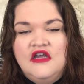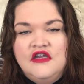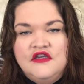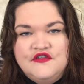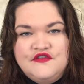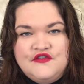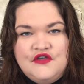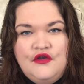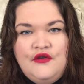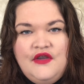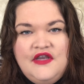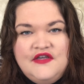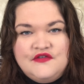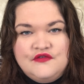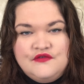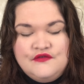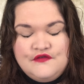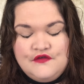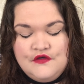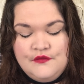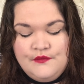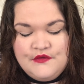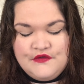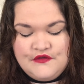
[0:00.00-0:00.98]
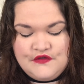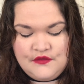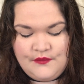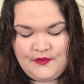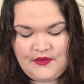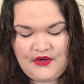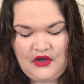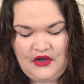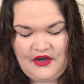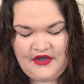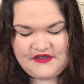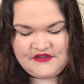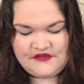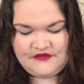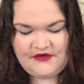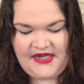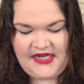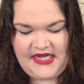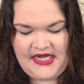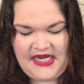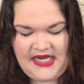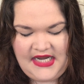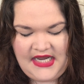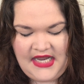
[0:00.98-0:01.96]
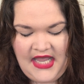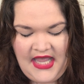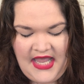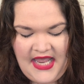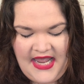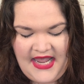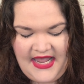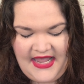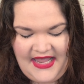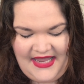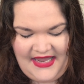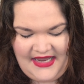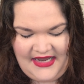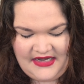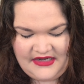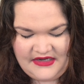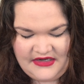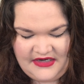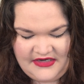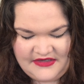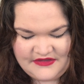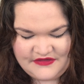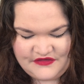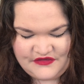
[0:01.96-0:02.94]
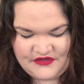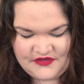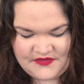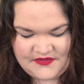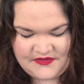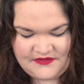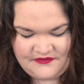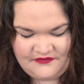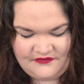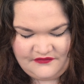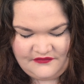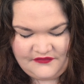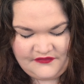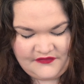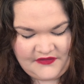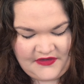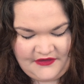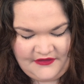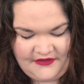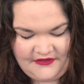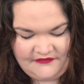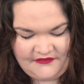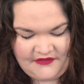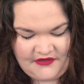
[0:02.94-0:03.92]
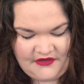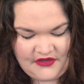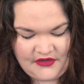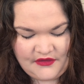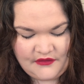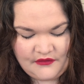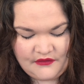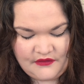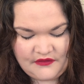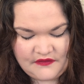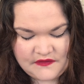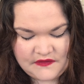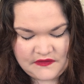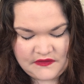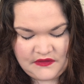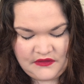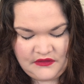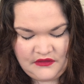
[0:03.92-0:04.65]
So it's super hydrating and is just very, very good